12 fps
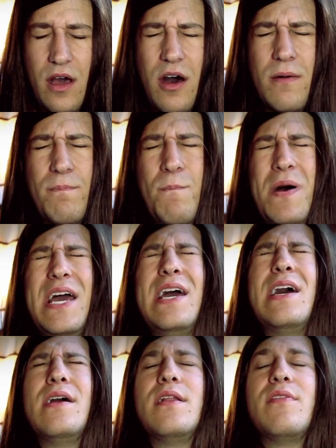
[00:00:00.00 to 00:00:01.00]
oh
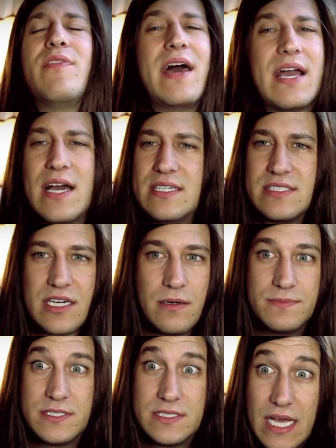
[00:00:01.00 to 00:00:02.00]
man, that guy is like
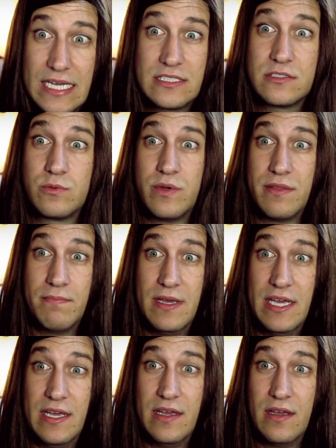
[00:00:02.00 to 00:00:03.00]
obsessed with
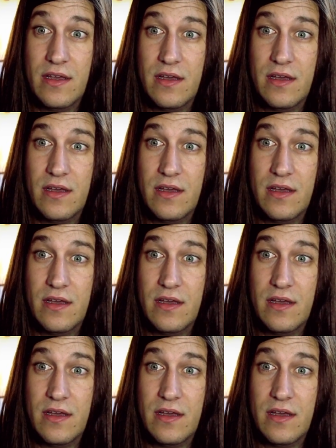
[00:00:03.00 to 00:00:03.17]
me.